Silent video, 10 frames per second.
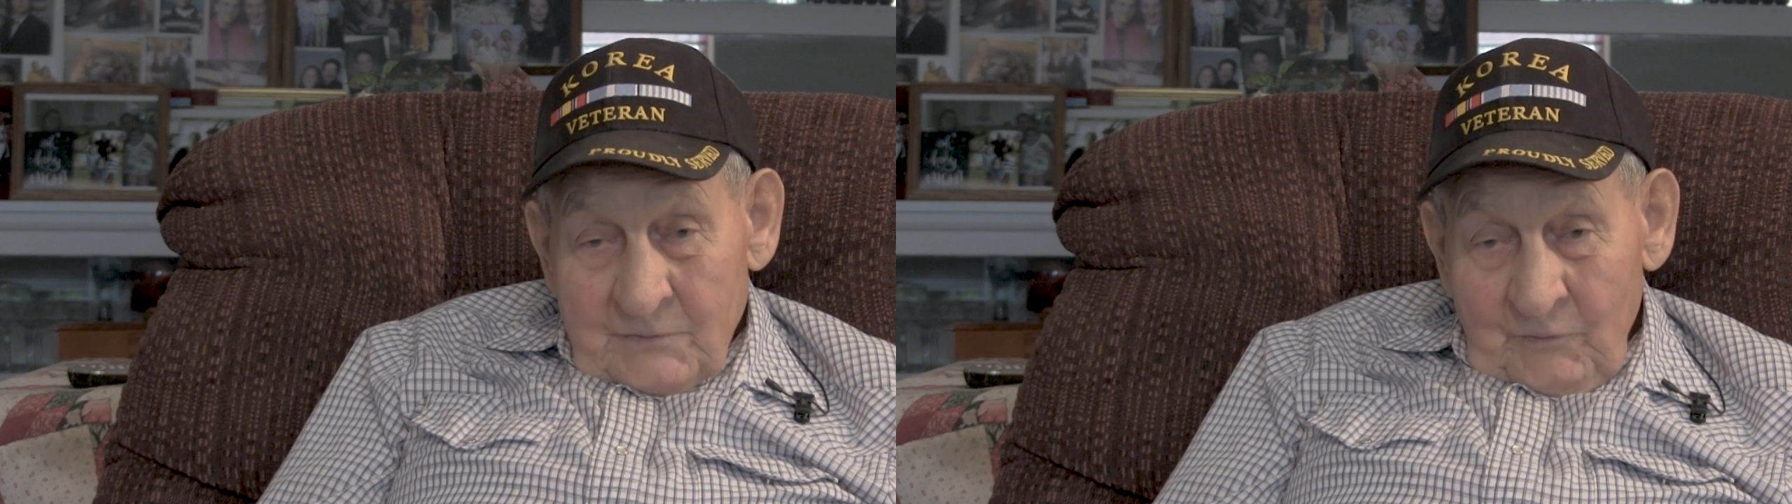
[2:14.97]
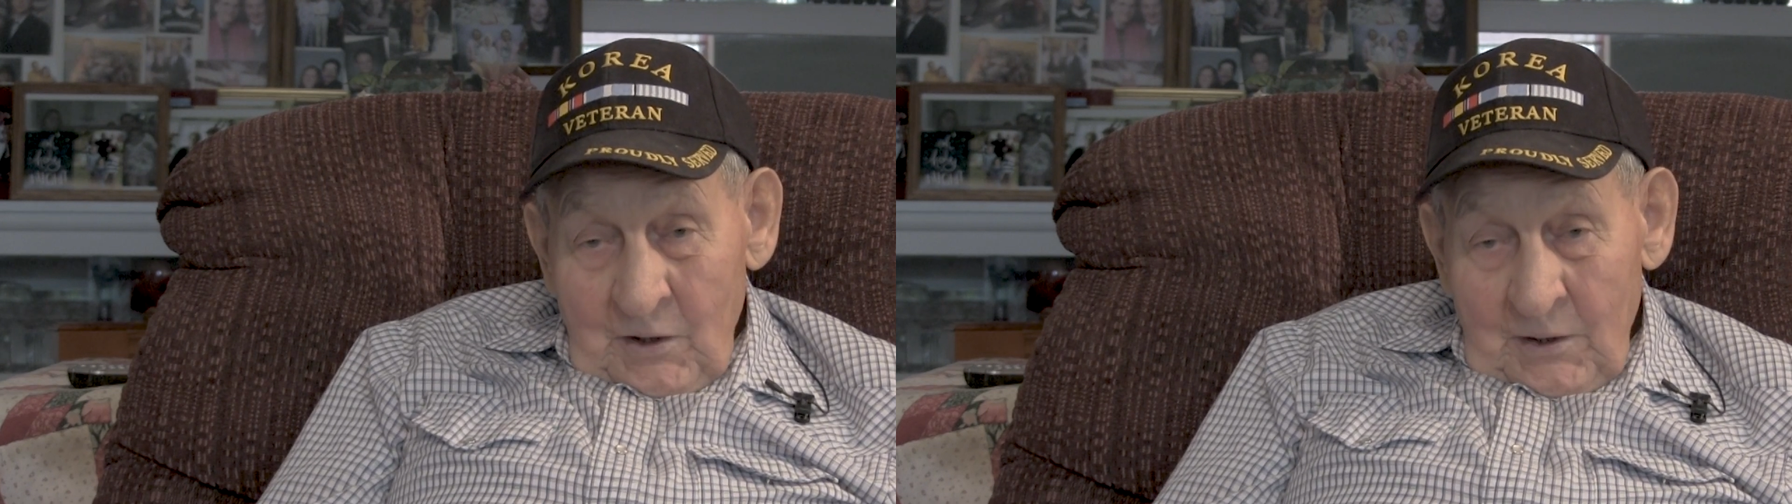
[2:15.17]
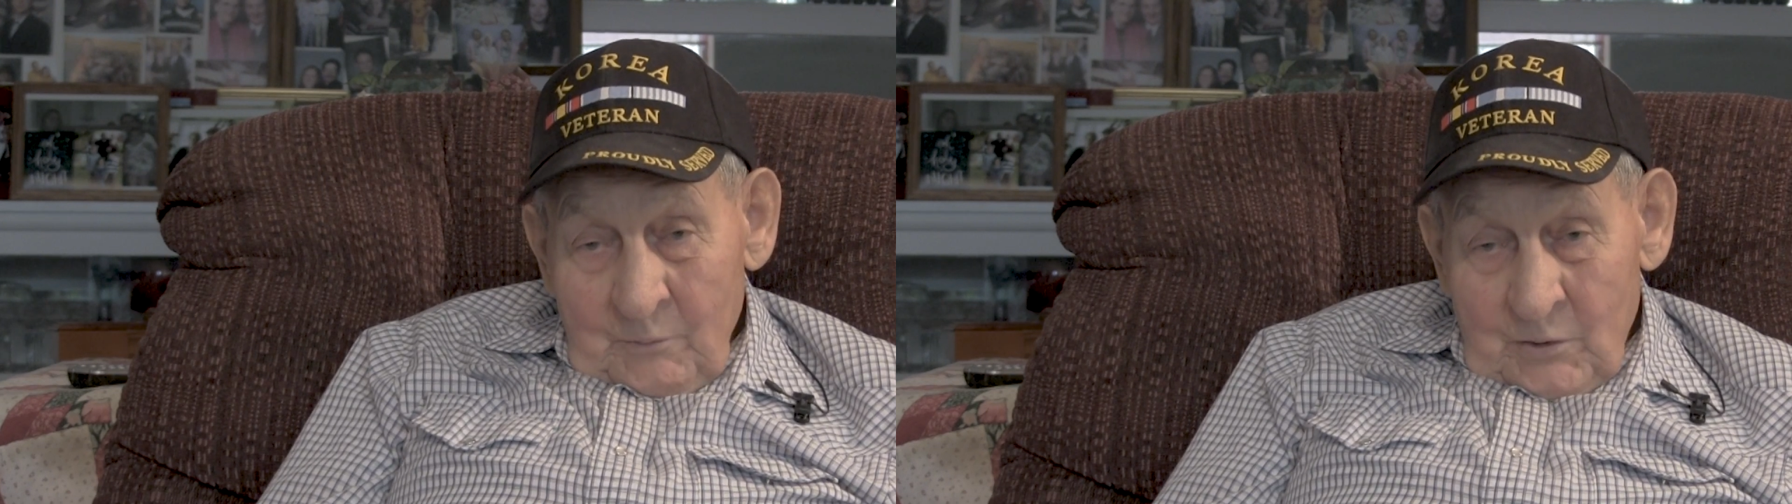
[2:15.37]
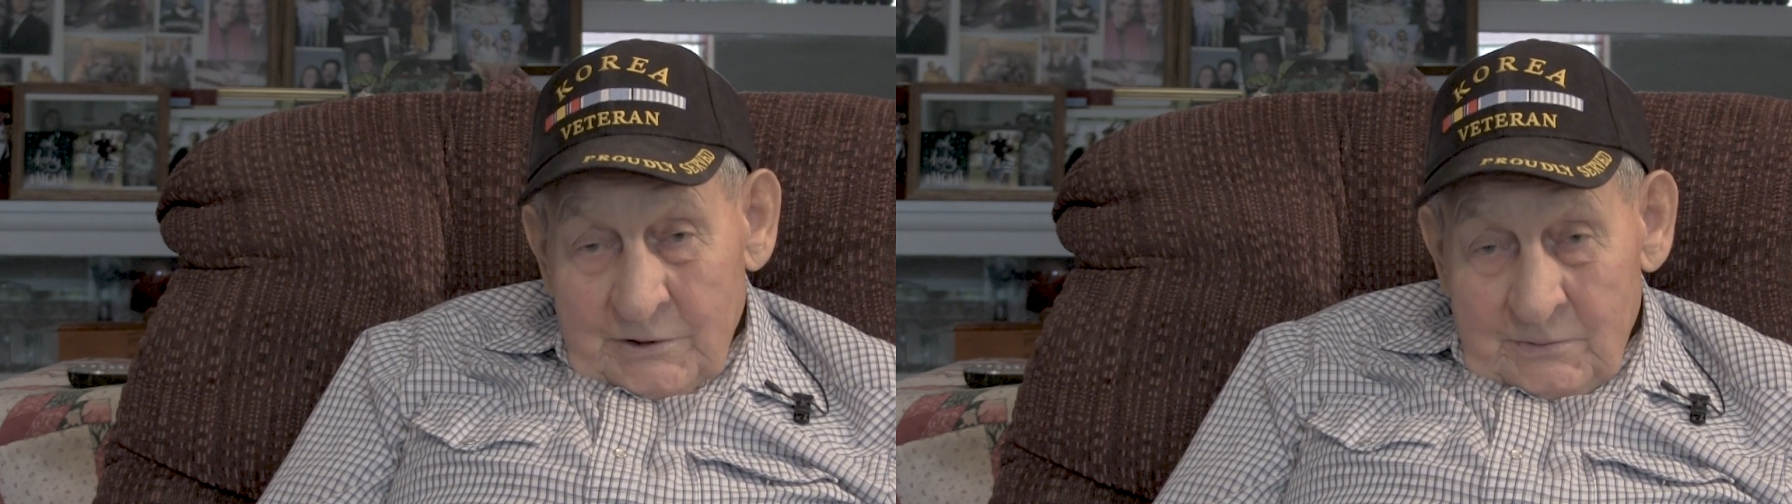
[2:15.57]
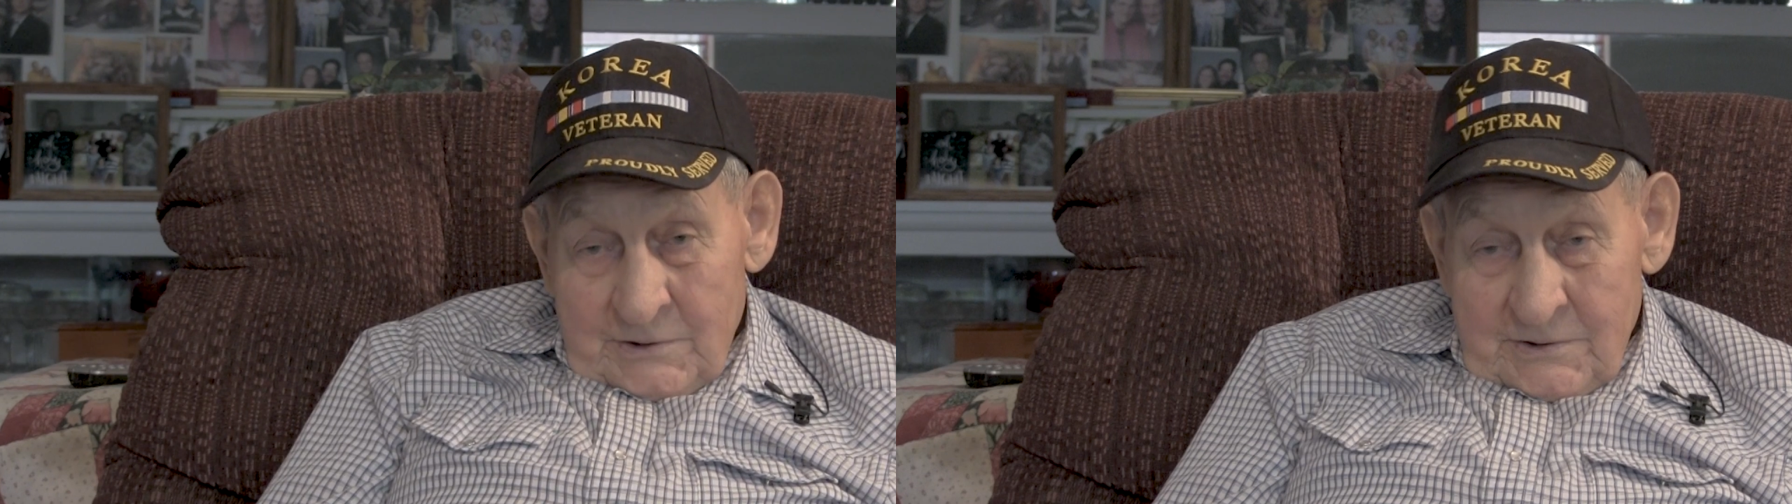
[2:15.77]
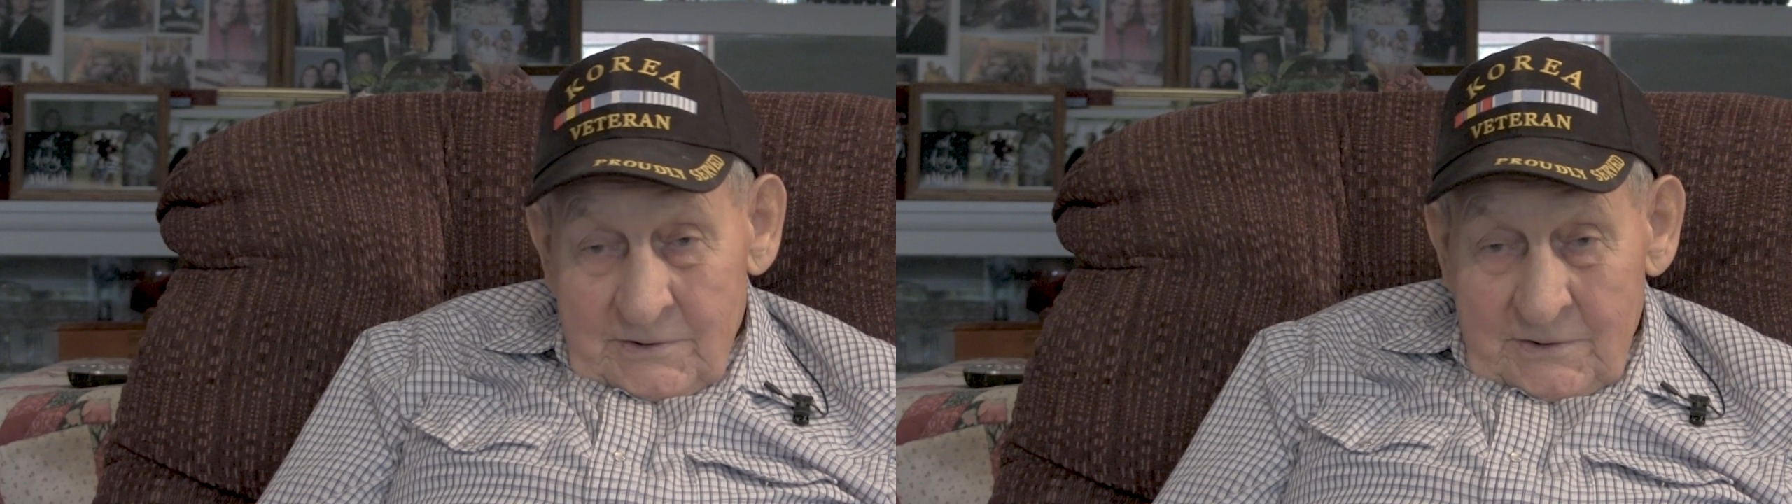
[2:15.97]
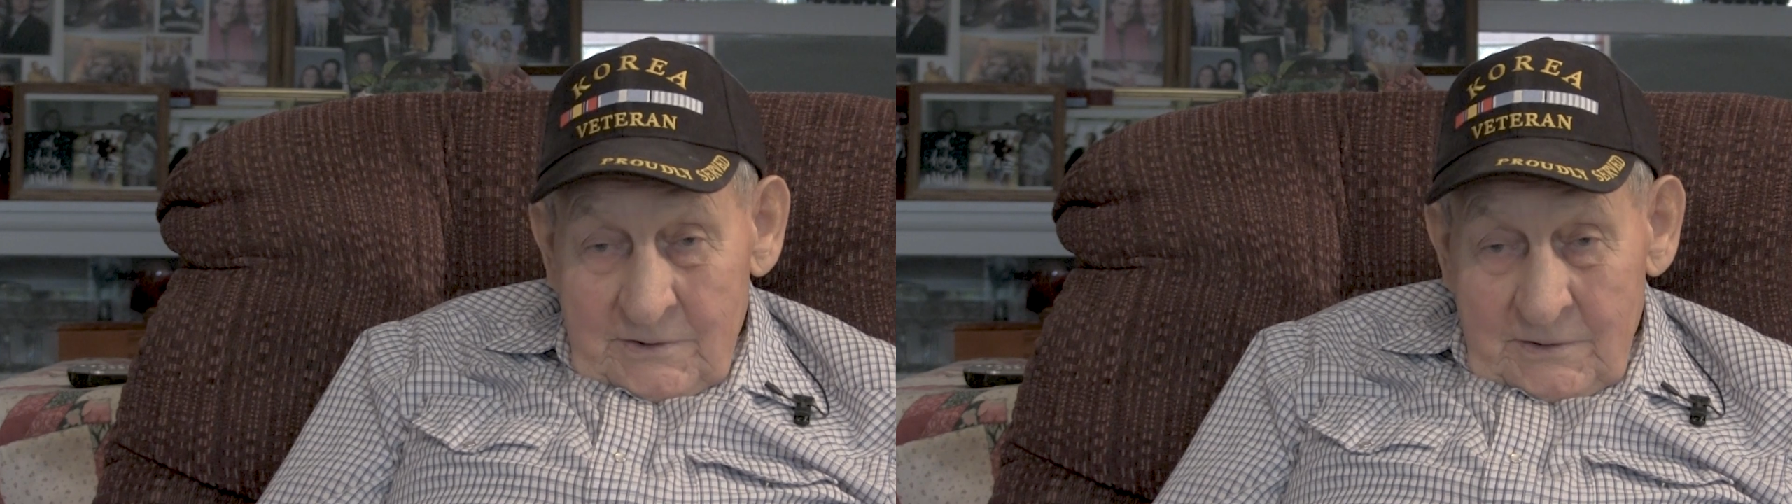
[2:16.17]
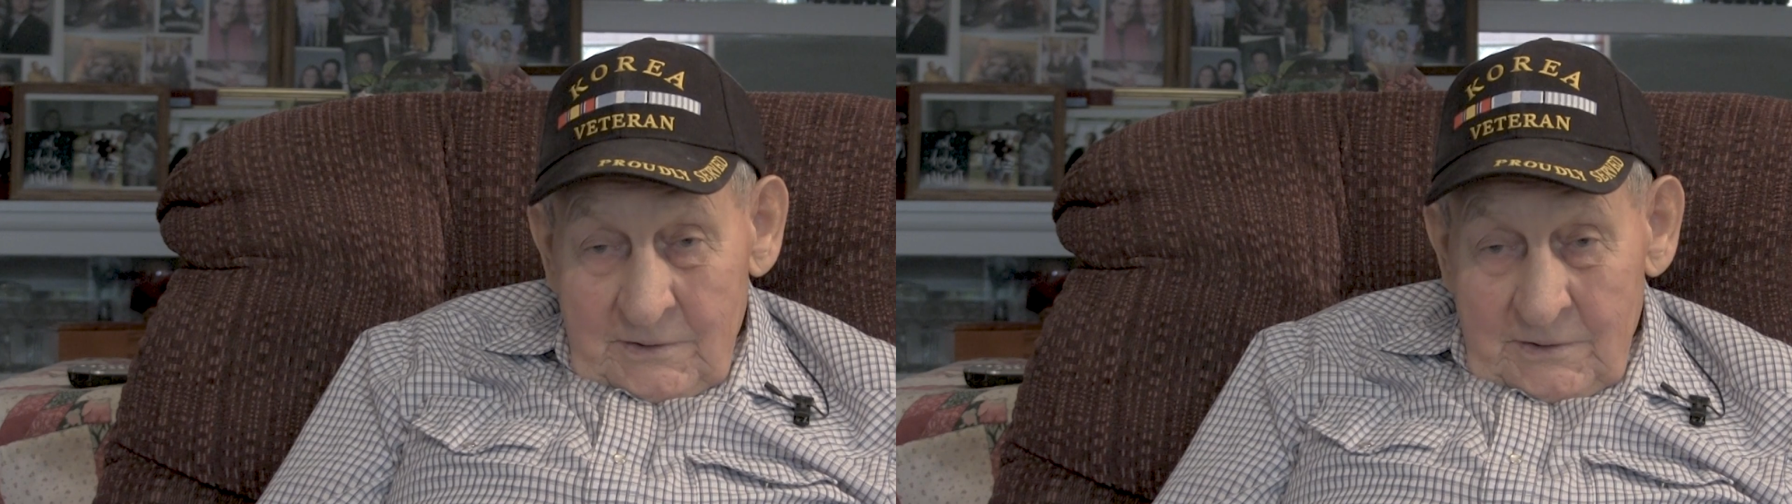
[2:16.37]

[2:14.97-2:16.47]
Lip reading: farm, which was